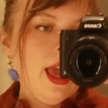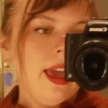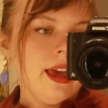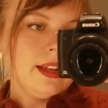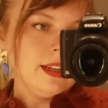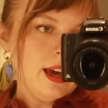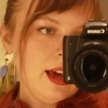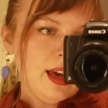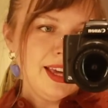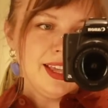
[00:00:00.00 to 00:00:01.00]
And
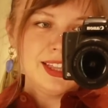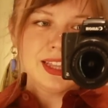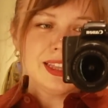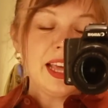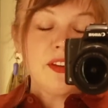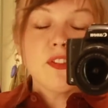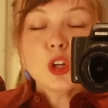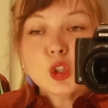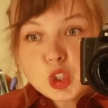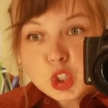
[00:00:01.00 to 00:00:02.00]
I, it
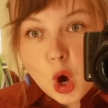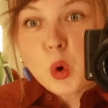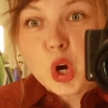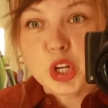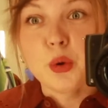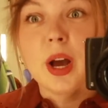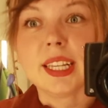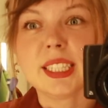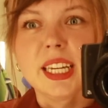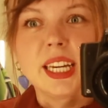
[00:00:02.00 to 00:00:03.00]
feels so good, you
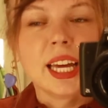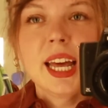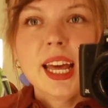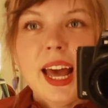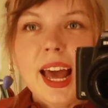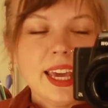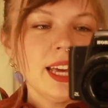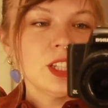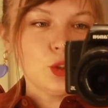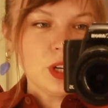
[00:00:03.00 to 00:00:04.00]
guys. Like, I
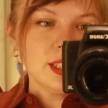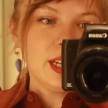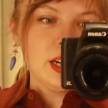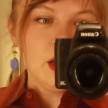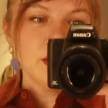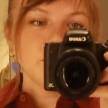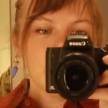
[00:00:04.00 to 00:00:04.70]
can't stress that enough.